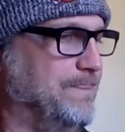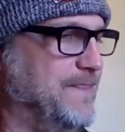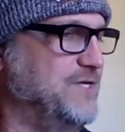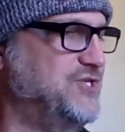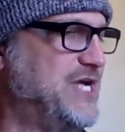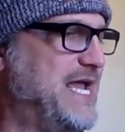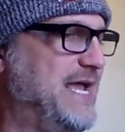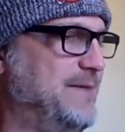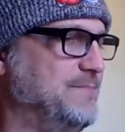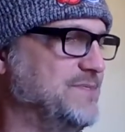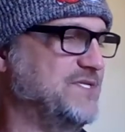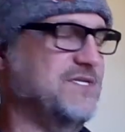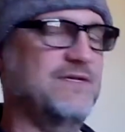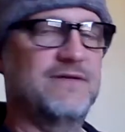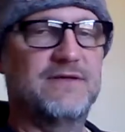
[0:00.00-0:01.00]

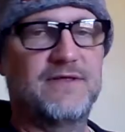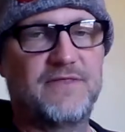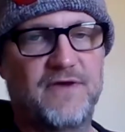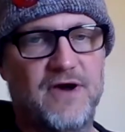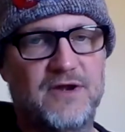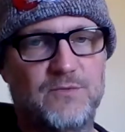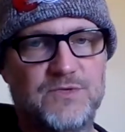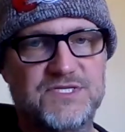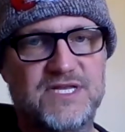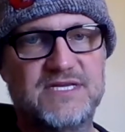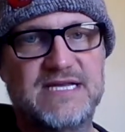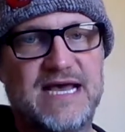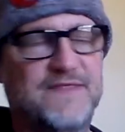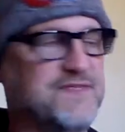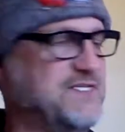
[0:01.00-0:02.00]
James thought it was a
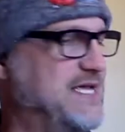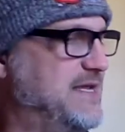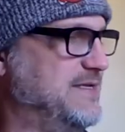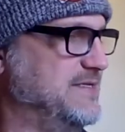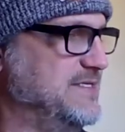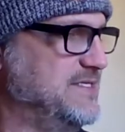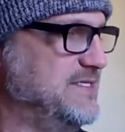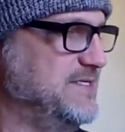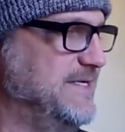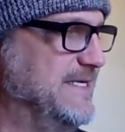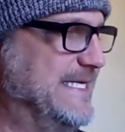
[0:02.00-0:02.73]
death sentence.